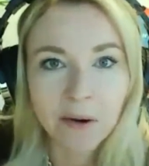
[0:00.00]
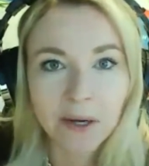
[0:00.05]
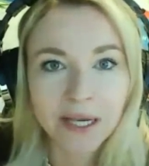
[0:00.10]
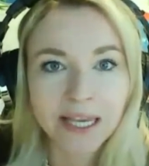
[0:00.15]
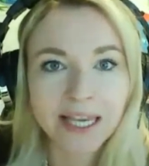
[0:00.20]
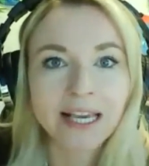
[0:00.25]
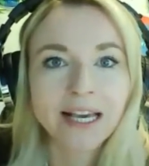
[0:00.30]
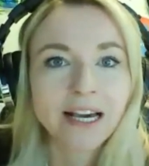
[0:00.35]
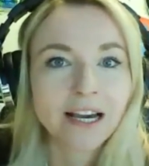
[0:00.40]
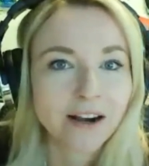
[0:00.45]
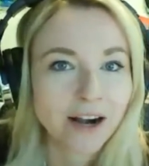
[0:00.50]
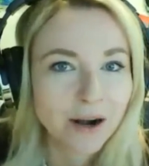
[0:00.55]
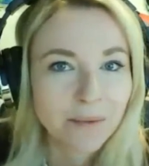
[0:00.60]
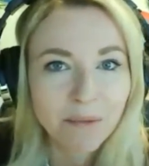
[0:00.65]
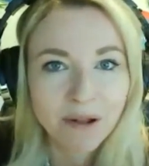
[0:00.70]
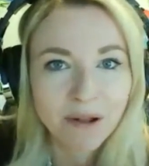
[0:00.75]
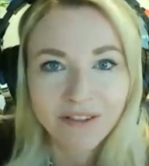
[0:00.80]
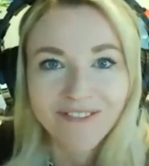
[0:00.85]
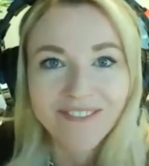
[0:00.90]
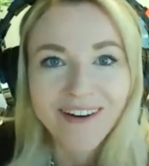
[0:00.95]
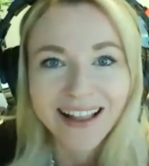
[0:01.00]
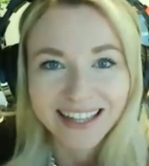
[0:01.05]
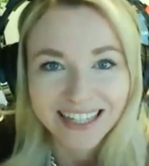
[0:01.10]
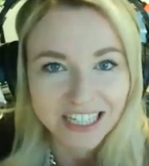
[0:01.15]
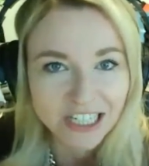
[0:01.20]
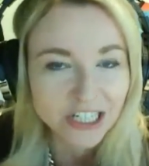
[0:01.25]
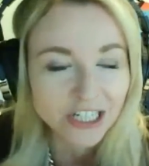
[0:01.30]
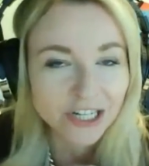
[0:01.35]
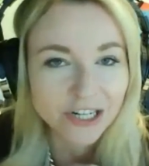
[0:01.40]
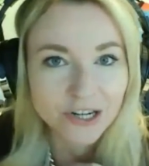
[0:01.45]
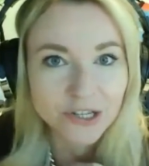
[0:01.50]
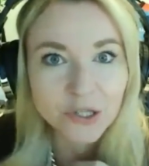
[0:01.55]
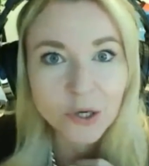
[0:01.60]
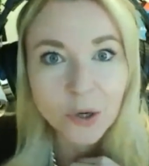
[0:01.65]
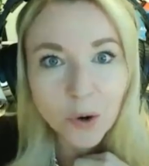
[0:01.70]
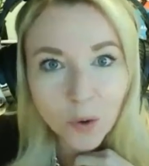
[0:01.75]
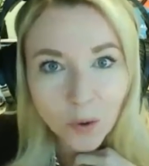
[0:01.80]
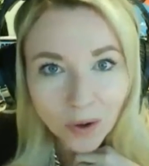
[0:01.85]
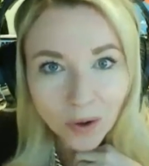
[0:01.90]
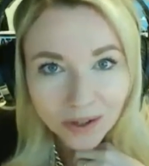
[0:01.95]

our incredible volunteers